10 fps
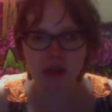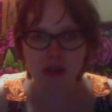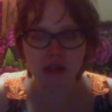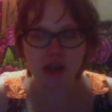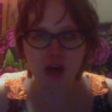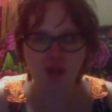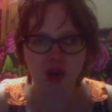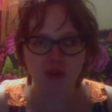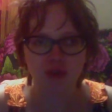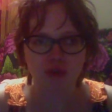uh, for,
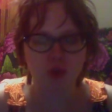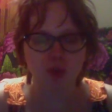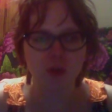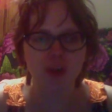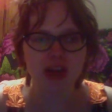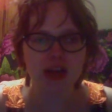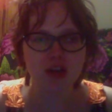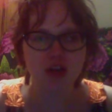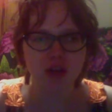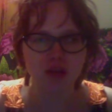for formal
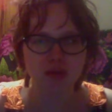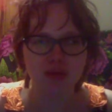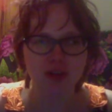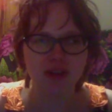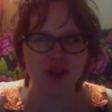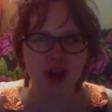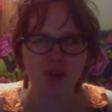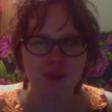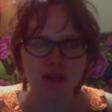occasions and uh, be,